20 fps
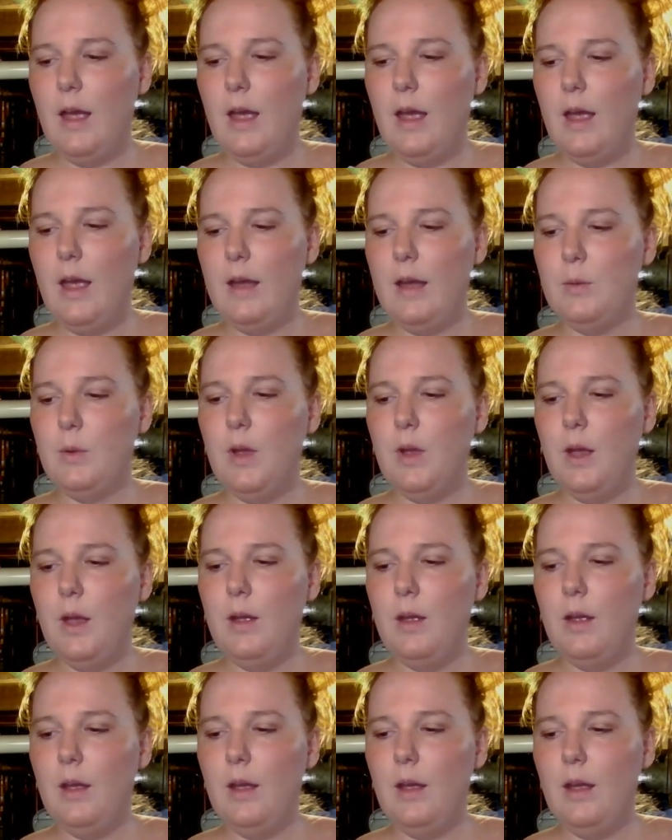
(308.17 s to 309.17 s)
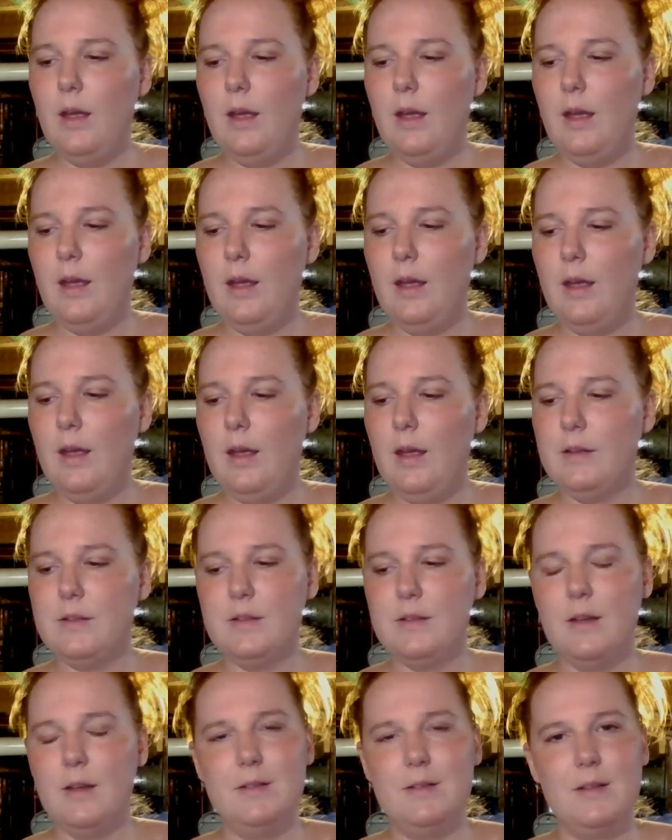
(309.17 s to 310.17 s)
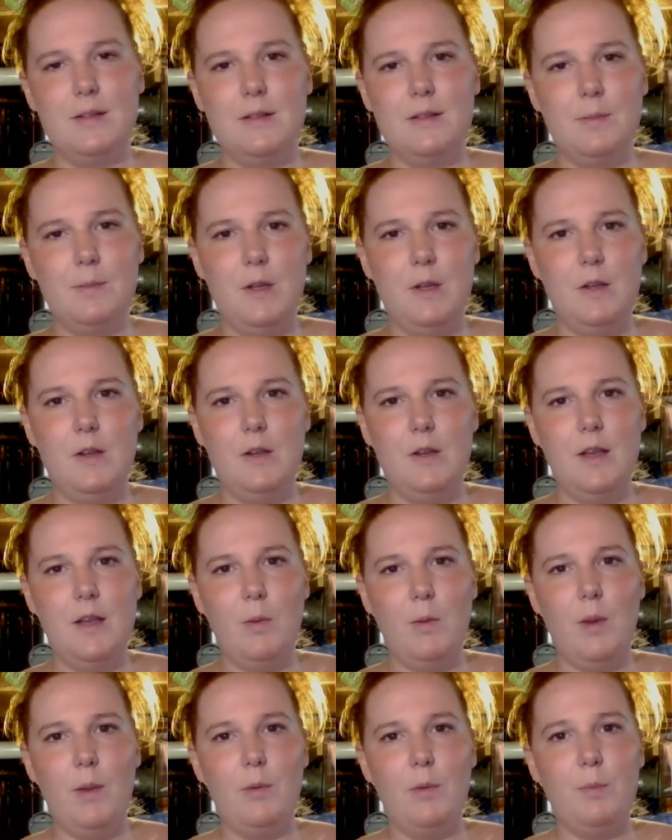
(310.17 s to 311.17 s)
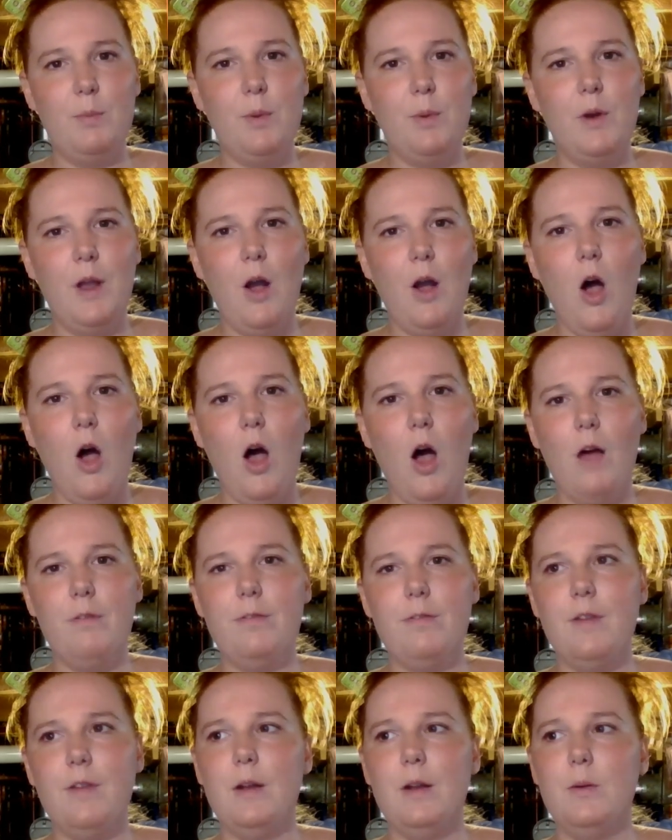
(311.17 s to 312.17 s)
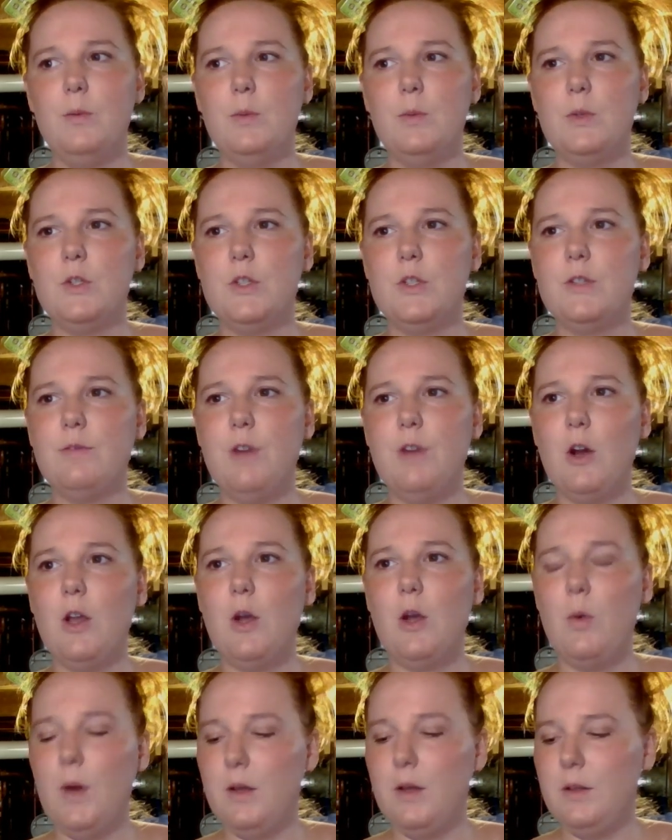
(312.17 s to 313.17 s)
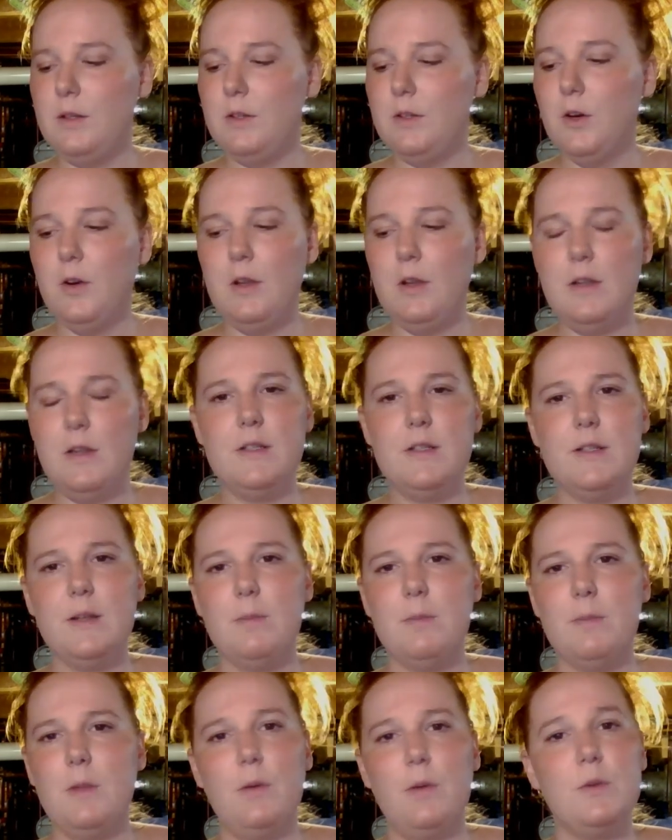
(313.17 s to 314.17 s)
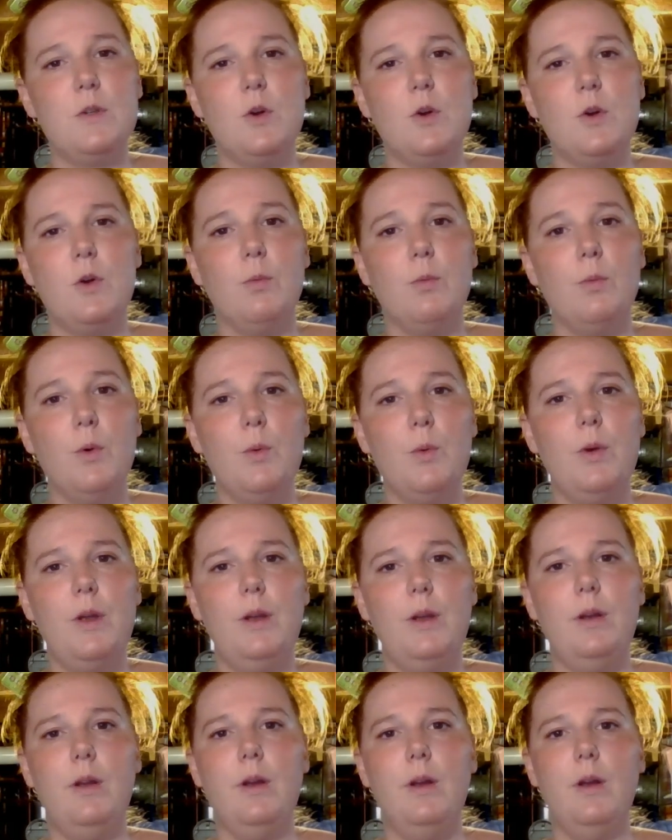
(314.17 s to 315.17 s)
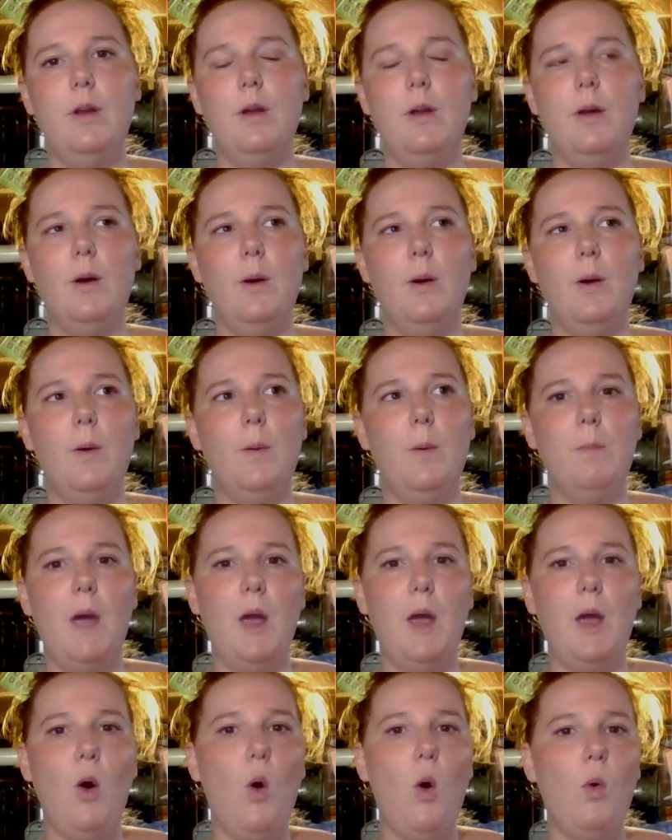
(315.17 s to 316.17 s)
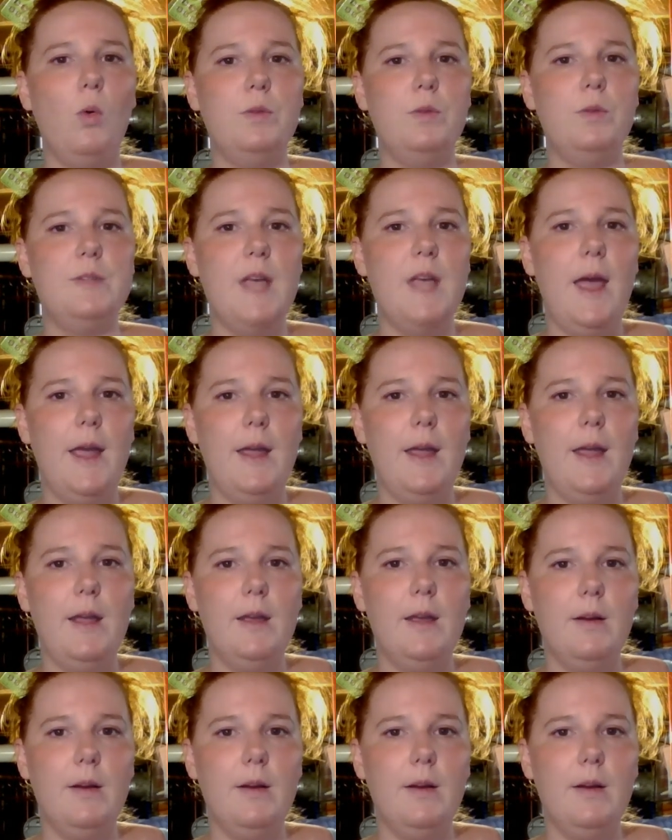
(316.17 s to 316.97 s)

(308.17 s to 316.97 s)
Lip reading: And it's not something you could get away with putting off. And it was just very quickly turning into something that was going to ruin my whole day.